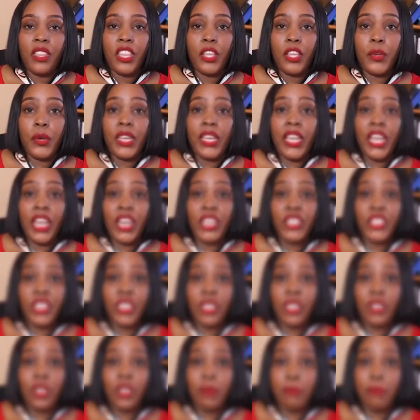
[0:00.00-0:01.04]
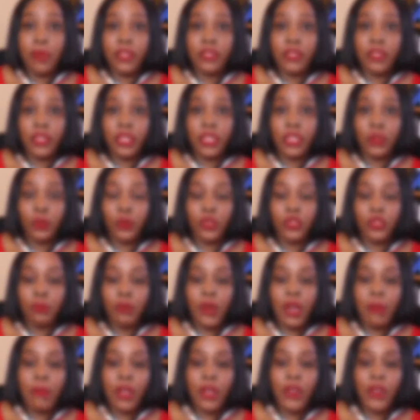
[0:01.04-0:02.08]
The reduction in the basket was
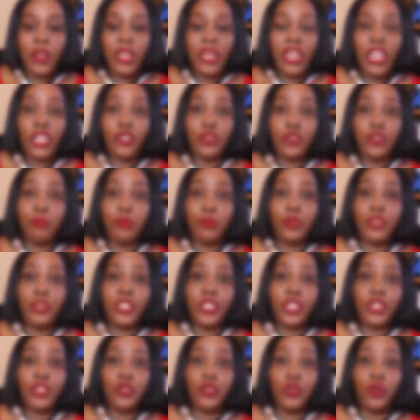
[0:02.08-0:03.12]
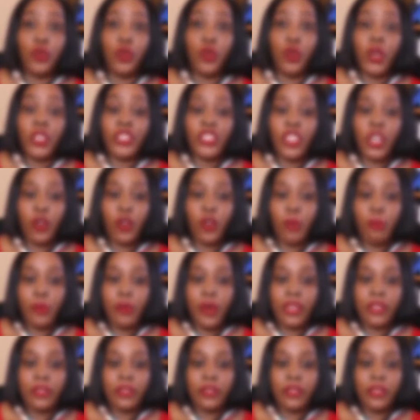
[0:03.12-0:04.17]
primarily attributed to lower charcoal
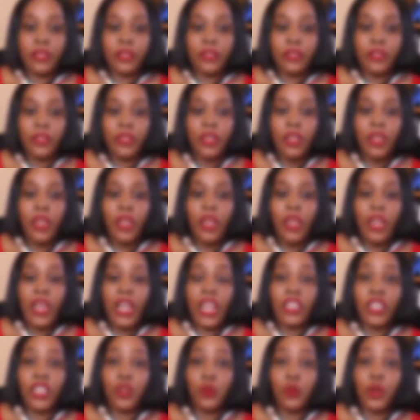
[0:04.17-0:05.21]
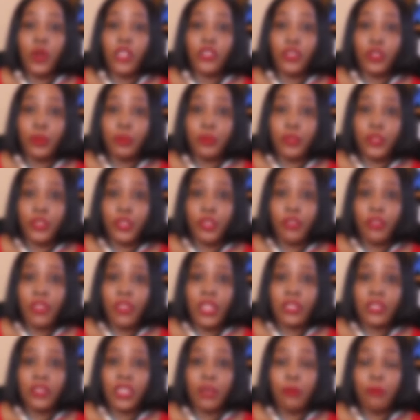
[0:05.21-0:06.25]
prices, and it was
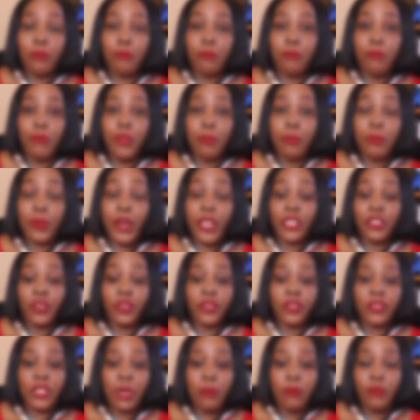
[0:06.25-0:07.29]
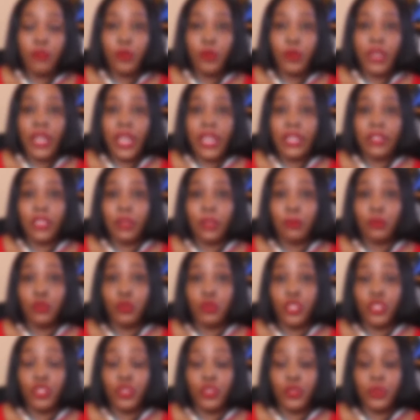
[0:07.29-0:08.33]
observed that the price of some food
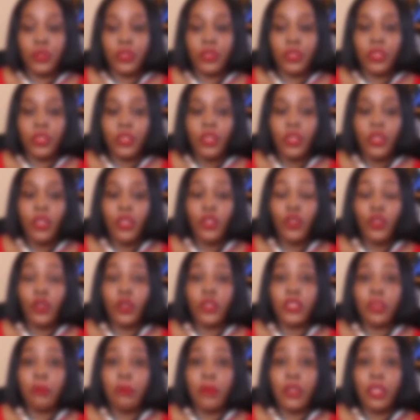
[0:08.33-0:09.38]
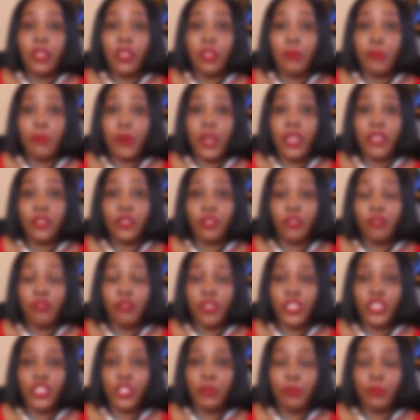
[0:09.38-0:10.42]
items reduced, notably the price of
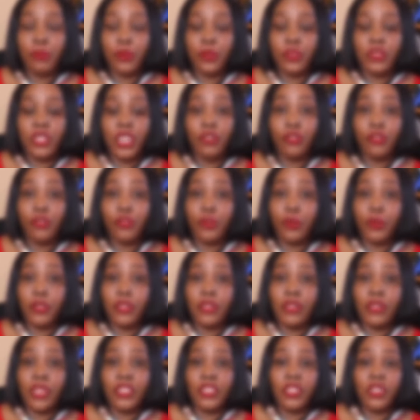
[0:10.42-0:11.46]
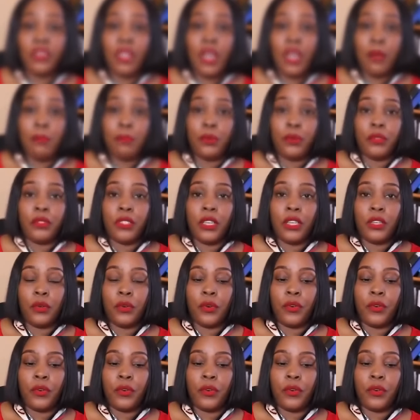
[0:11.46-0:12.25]
vegetables and fruits such as apples and